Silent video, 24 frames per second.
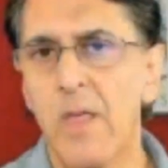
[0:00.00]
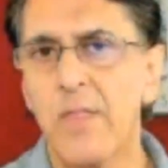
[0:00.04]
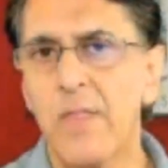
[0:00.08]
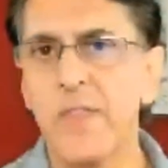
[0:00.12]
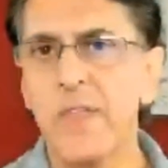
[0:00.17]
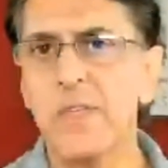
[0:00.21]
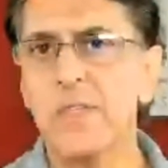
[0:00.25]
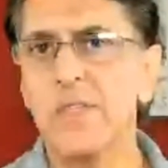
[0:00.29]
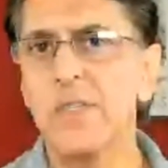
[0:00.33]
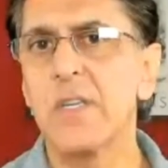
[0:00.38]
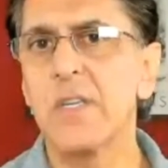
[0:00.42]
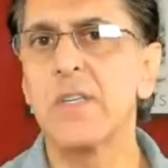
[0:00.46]

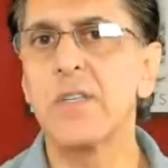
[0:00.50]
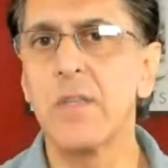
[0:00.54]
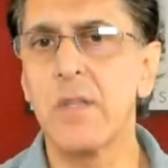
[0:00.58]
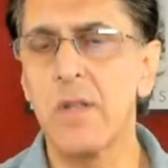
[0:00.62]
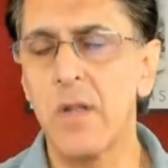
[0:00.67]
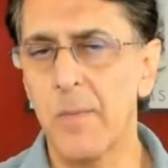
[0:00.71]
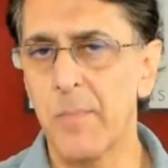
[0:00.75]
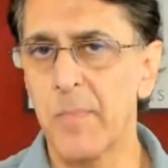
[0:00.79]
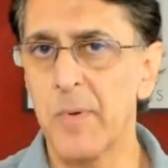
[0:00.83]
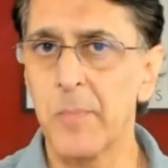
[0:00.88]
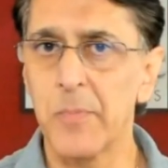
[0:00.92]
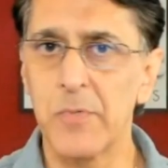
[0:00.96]
This is a
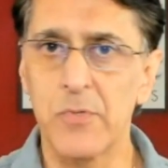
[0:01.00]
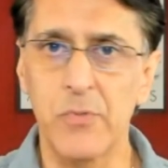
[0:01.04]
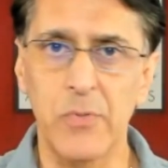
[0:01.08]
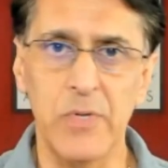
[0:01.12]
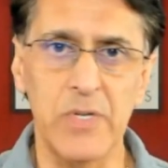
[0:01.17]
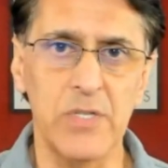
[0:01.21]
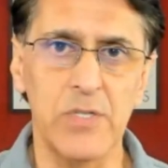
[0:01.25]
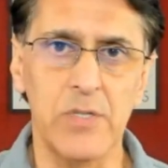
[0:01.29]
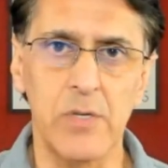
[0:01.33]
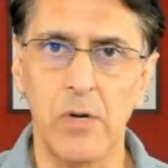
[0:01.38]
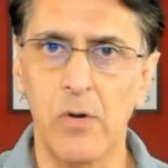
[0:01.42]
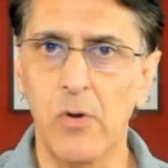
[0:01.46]
number
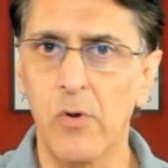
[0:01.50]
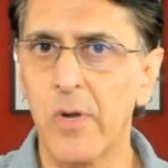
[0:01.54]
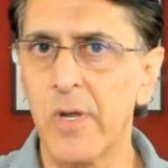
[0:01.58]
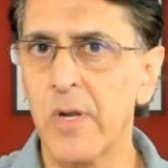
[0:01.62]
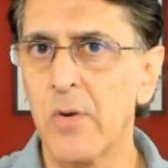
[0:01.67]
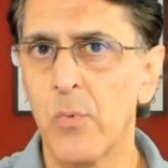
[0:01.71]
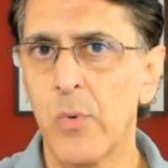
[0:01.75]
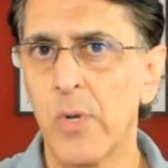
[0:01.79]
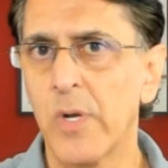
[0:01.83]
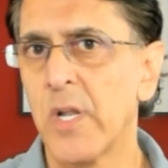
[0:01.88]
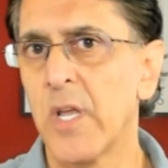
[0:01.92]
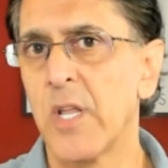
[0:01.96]
between 0
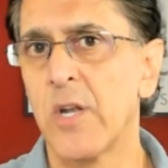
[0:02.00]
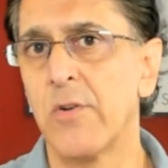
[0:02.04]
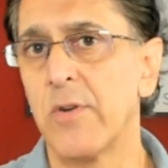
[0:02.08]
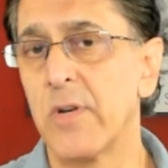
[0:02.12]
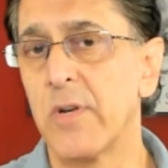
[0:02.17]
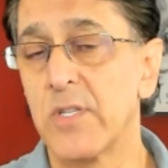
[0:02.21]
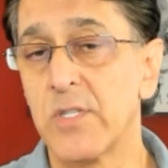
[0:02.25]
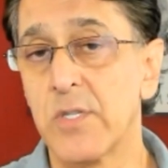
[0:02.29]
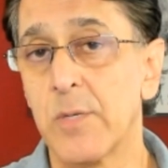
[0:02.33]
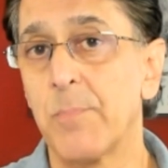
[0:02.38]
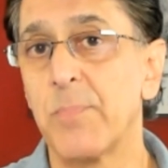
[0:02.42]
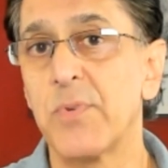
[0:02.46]
and 100.
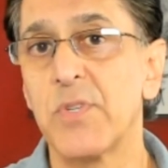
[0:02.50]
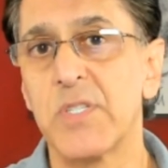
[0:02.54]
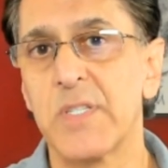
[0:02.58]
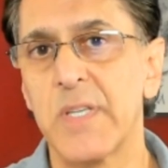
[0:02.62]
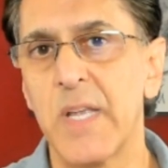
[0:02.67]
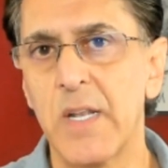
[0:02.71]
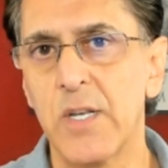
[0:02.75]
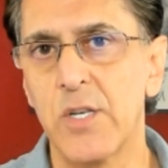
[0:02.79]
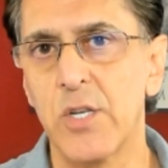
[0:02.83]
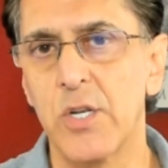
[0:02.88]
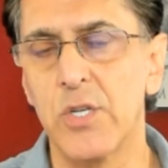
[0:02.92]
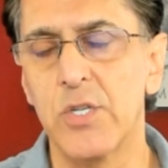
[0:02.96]
It's a
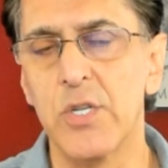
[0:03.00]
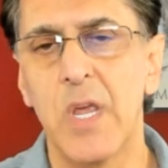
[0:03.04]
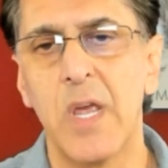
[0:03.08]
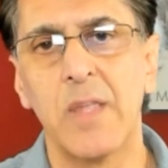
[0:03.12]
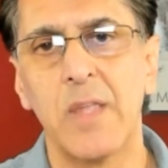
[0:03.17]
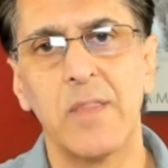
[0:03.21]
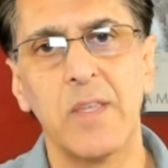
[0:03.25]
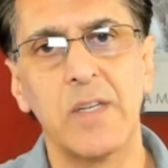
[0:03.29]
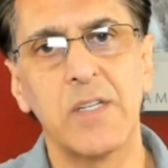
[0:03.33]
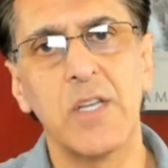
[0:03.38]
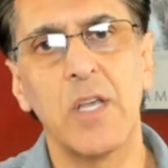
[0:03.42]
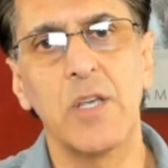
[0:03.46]
percentage
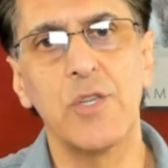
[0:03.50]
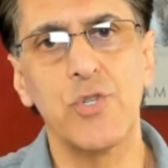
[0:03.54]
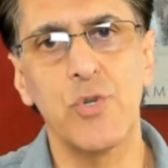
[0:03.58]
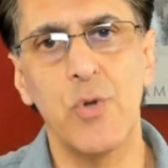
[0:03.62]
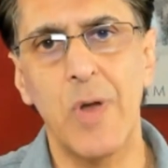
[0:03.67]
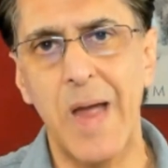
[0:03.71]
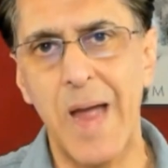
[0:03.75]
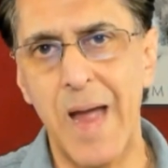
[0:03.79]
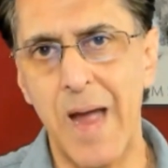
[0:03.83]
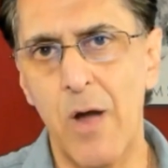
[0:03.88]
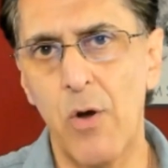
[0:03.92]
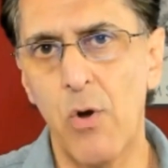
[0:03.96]
that tells you
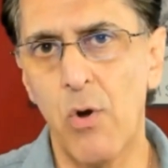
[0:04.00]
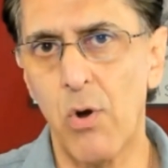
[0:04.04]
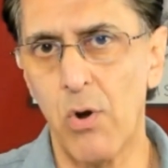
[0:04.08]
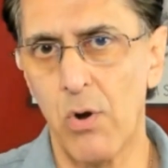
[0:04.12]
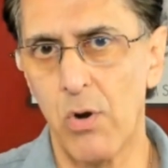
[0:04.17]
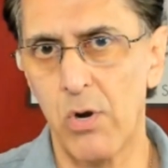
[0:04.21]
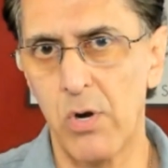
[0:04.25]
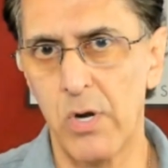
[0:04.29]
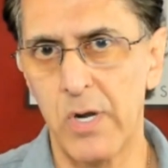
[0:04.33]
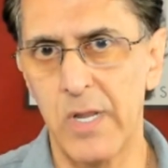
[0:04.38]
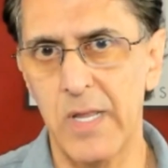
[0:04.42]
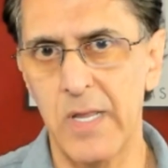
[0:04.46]
how
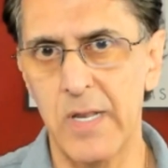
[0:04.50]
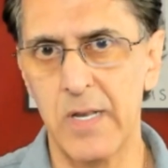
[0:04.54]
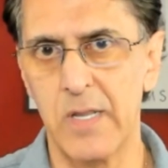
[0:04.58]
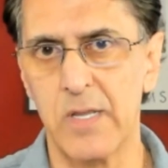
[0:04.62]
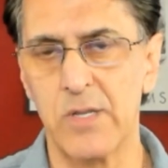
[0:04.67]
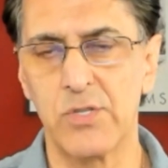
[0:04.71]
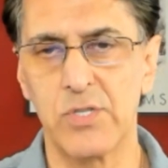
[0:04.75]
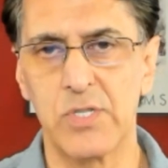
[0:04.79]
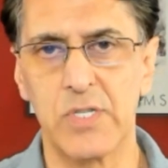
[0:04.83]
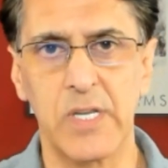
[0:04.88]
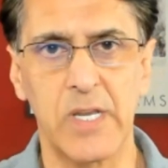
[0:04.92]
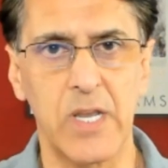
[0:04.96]
hard it
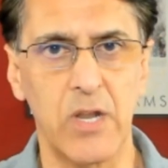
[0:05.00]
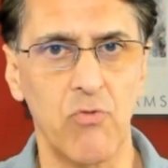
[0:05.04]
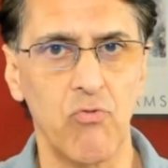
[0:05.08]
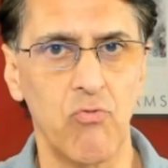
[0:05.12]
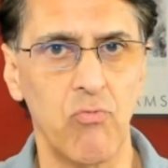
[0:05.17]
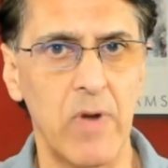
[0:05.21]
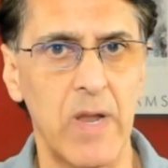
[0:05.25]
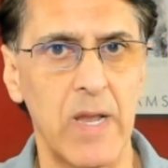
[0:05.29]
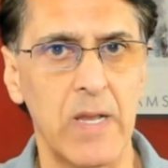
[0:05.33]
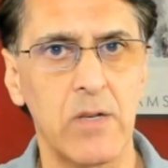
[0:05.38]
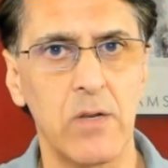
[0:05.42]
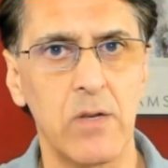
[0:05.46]
is to get
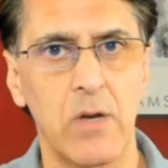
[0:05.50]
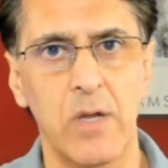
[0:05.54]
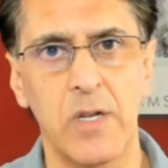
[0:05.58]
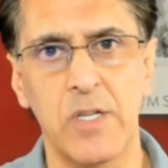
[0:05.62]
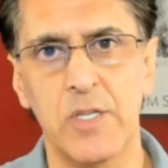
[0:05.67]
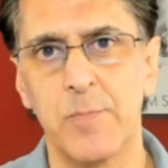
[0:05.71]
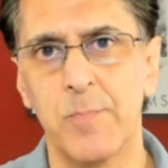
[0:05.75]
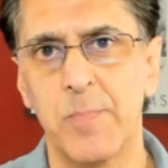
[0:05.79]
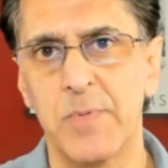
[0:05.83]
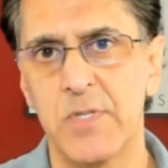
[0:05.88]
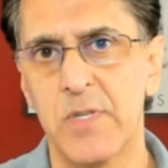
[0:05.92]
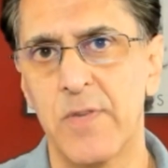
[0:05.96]
rank on a
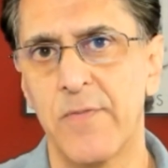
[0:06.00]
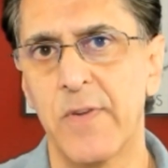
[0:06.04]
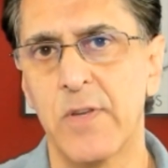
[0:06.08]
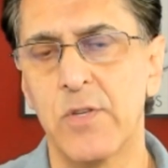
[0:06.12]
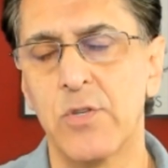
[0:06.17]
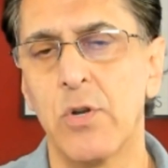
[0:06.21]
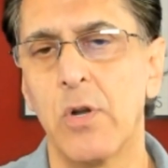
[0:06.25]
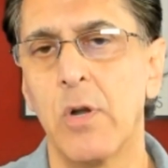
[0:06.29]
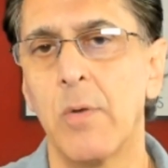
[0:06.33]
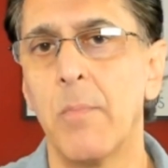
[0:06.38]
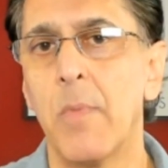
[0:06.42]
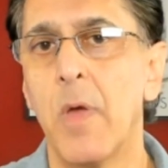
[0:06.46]
specific
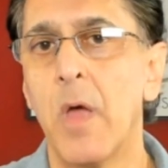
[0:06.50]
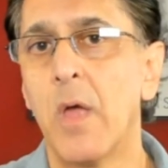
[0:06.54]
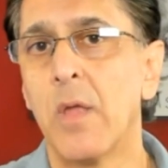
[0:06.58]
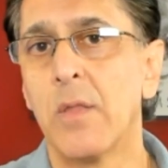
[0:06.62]
term.